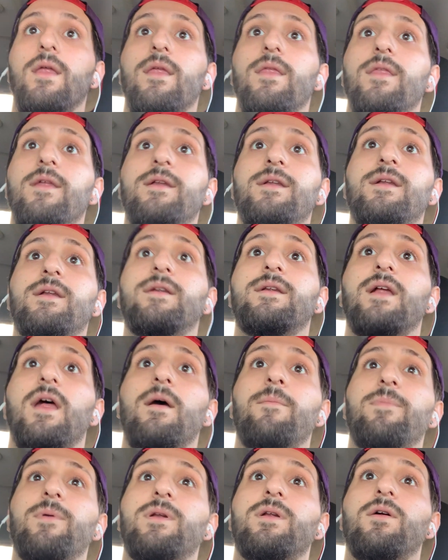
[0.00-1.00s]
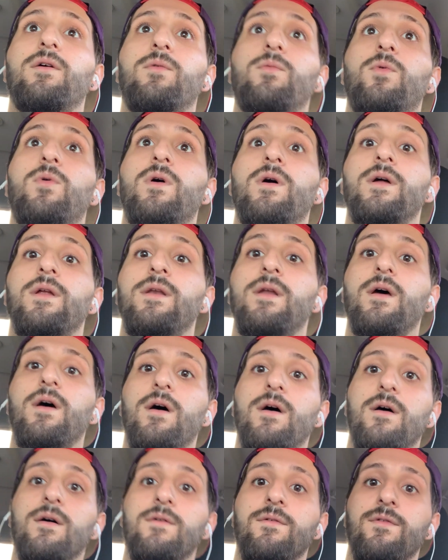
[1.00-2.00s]
this is episode 1
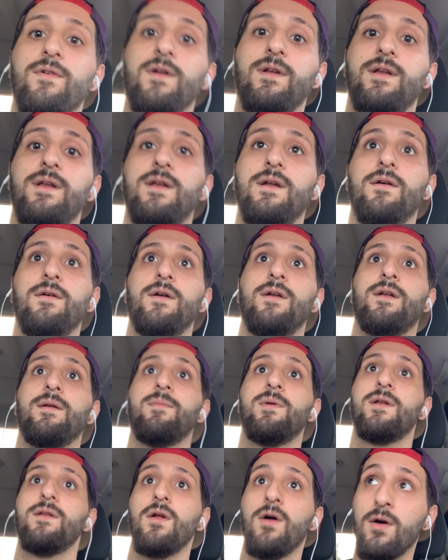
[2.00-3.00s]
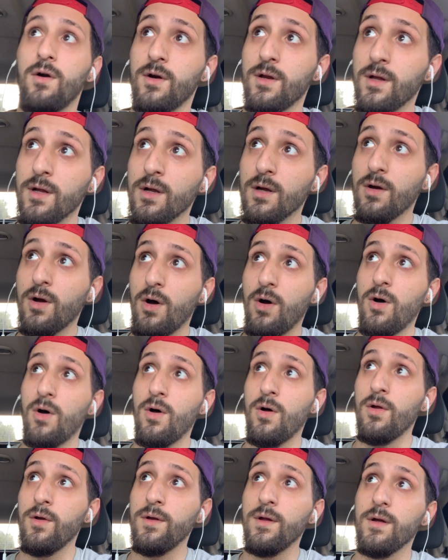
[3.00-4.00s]
of a series I'm starting
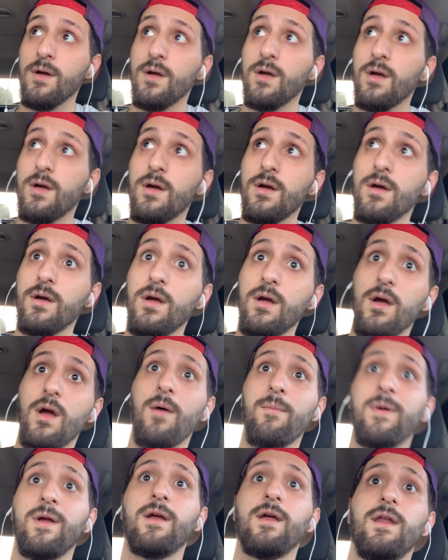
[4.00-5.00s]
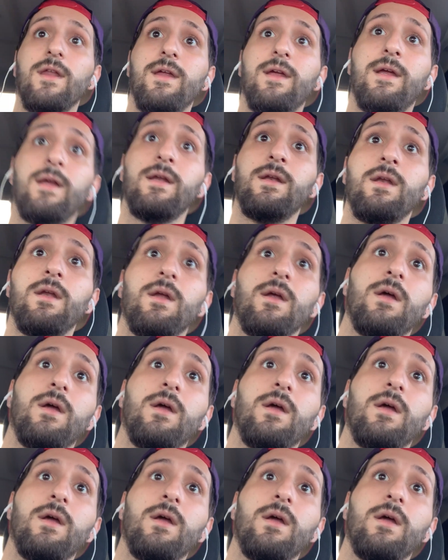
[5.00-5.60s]
called Coming Clean.